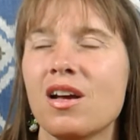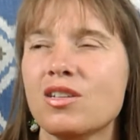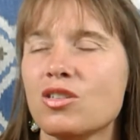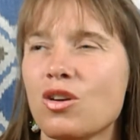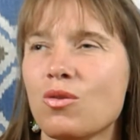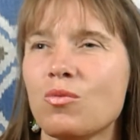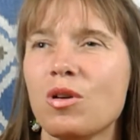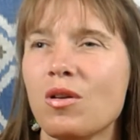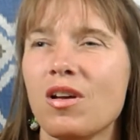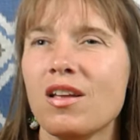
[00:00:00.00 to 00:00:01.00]
So,
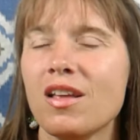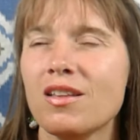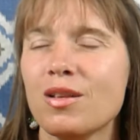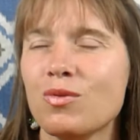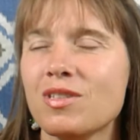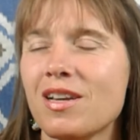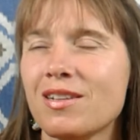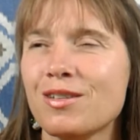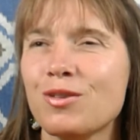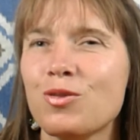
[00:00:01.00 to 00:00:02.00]
and that was the
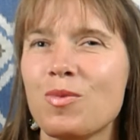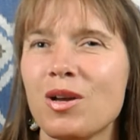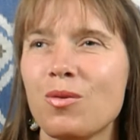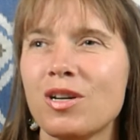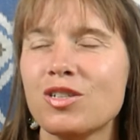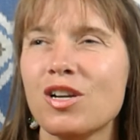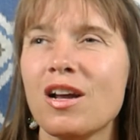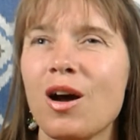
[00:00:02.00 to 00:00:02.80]
answer to my question,